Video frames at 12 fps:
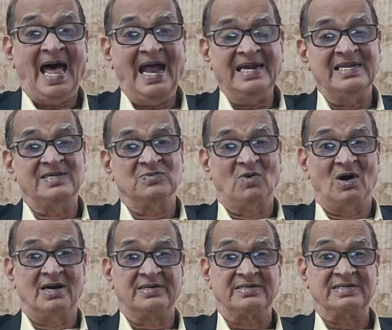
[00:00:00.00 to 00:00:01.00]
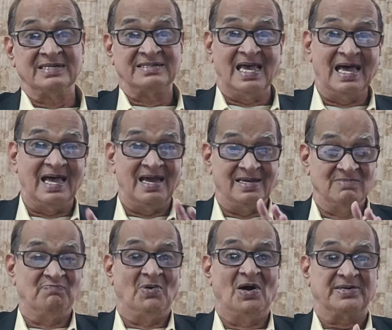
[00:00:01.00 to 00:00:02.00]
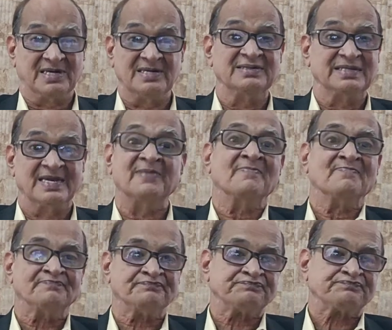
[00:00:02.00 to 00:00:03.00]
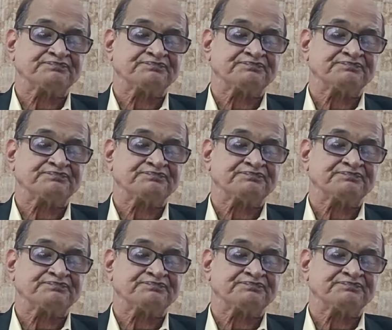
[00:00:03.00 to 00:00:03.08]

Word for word: That is what is an important thing.